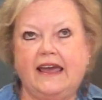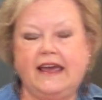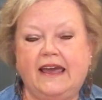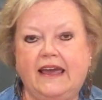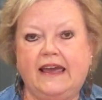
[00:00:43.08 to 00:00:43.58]

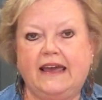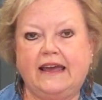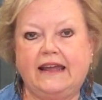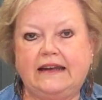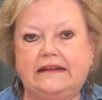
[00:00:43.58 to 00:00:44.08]

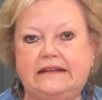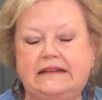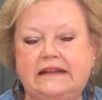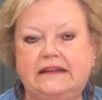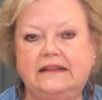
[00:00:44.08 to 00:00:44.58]

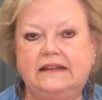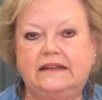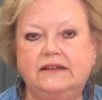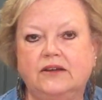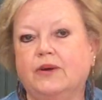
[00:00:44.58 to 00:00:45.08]
and,
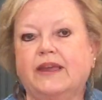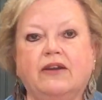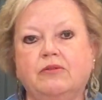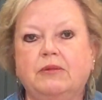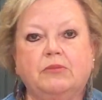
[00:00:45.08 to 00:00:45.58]
I
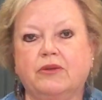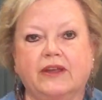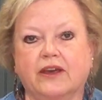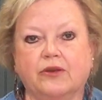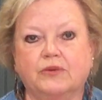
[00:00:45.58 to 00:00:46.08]
can't remember
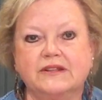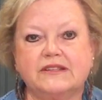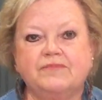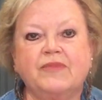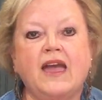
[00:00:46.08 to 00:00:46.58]
the other
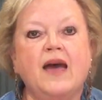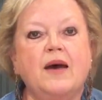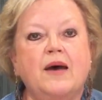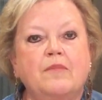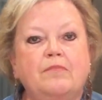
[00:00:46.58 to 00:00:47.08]
ones.
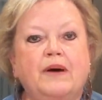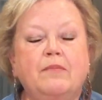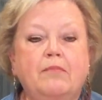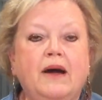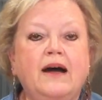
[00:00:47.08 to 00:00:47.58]

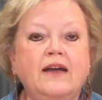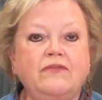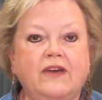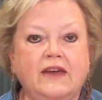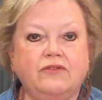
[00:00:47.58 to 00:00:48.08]
But my
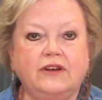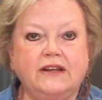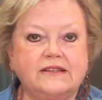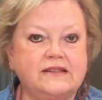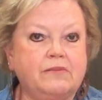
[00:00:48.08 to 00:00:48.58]

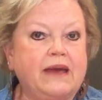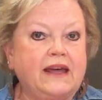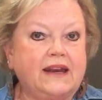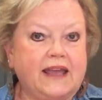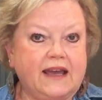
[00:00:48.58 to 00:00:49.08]
favorite is the
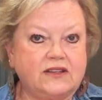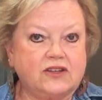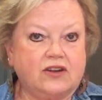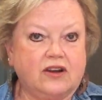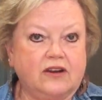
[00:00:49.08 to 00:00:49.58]

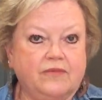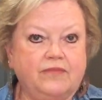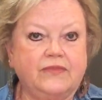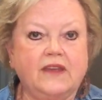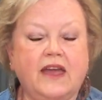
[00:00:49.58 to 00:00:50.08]
Madagascar.
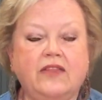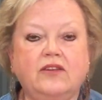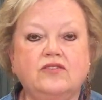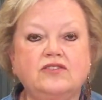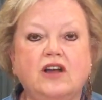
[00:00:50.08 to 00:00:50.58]
And
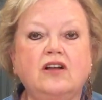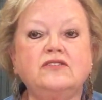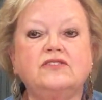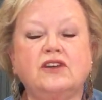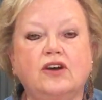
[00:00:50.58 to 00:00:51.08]
there's
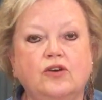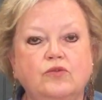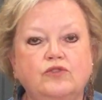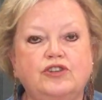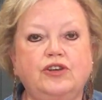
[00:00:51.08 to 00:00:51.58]

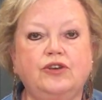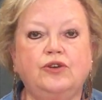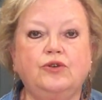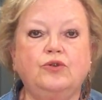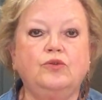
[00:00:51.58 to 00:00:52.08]
also
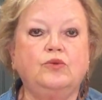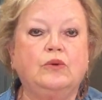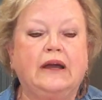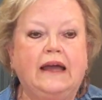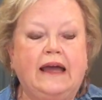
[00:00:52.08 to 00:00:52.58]

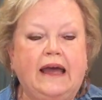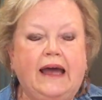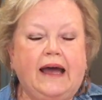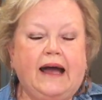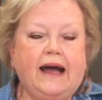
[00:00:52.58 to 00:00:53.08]
two
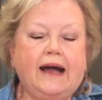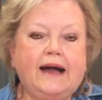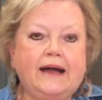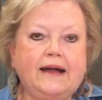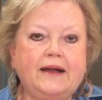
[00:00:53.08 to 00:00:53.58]

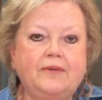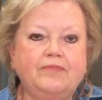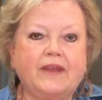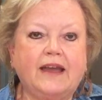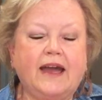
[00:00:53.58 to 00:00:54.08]
kind